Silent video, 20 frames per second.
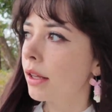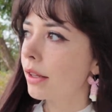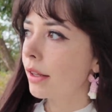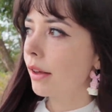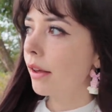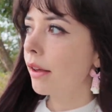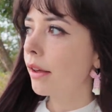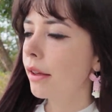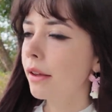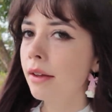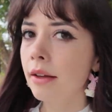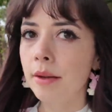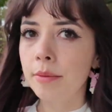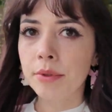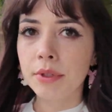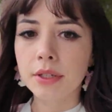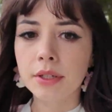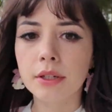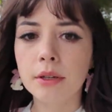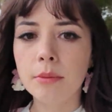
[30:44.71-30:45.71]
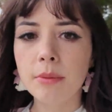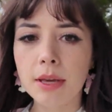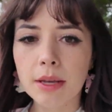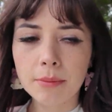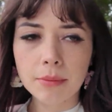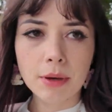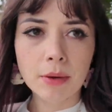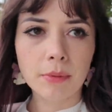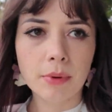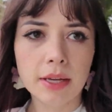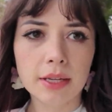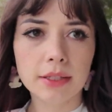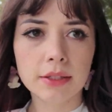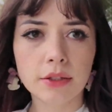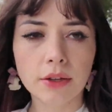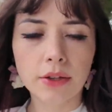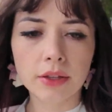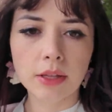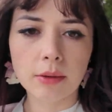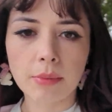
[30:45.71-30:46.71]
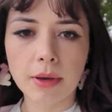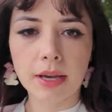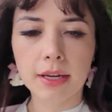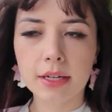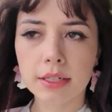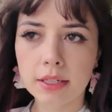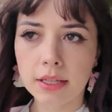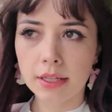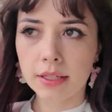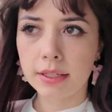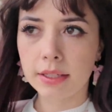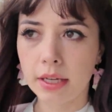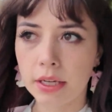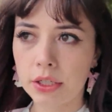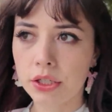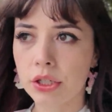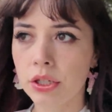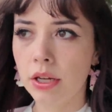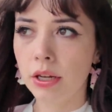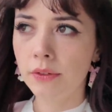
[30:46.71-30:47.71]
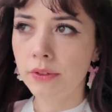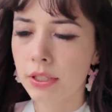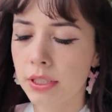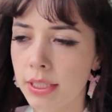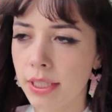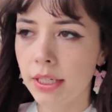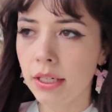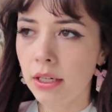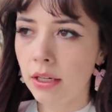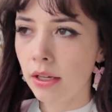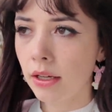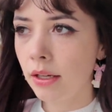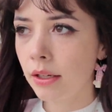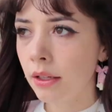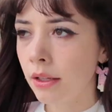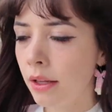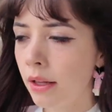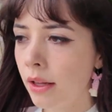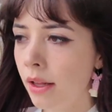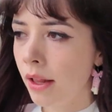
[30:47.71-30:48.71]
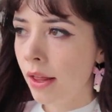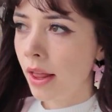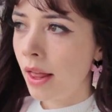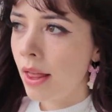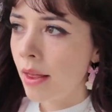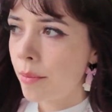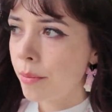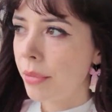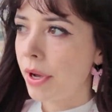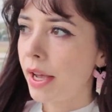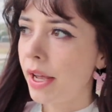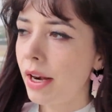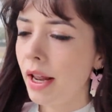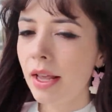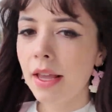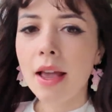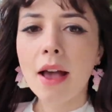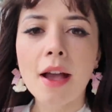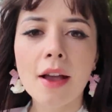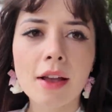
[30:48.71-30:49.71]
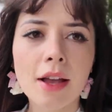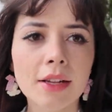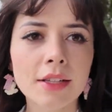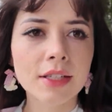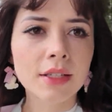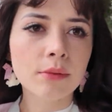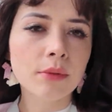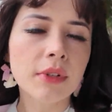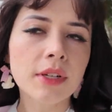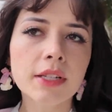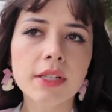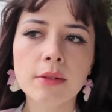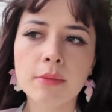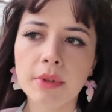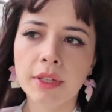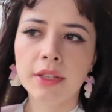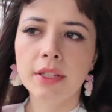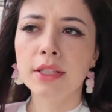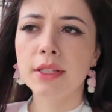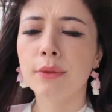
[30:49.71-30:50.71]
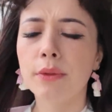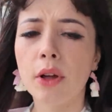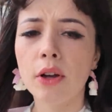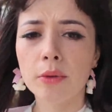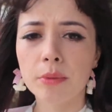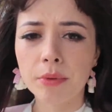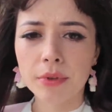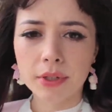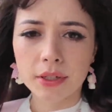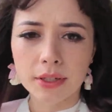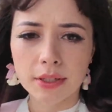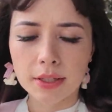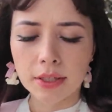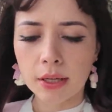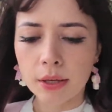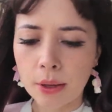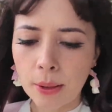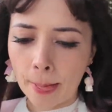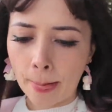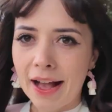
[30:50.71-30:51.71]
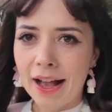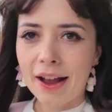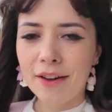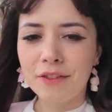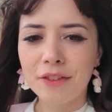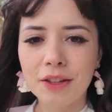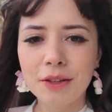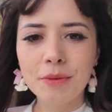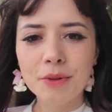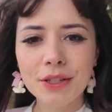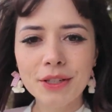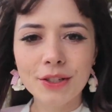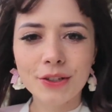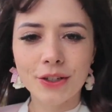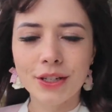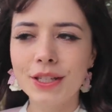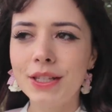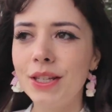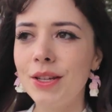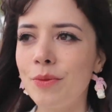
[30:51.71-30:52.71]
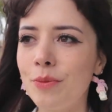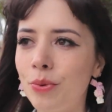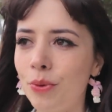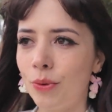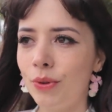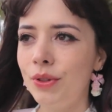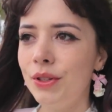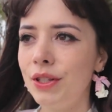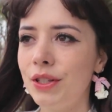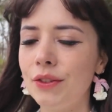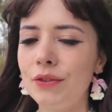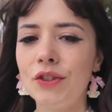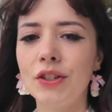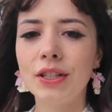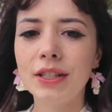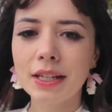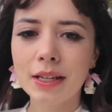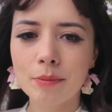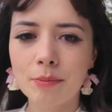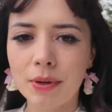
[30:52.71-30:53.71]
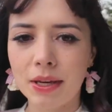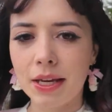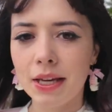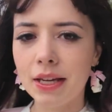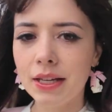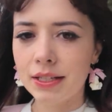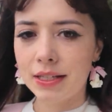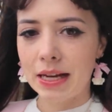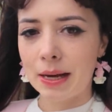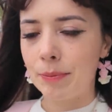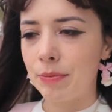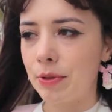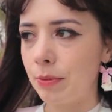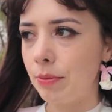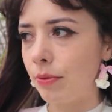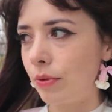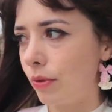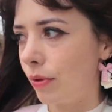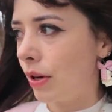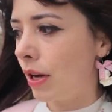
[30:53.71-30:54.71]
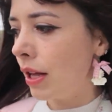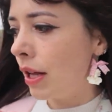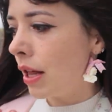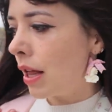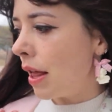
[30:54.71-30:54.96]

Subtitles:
yeah, I'm just gonna make my way slowly back to the station after dinner. But yeah, I just wanted to make this vlog because I really want to stress the importance of just like being adaptable,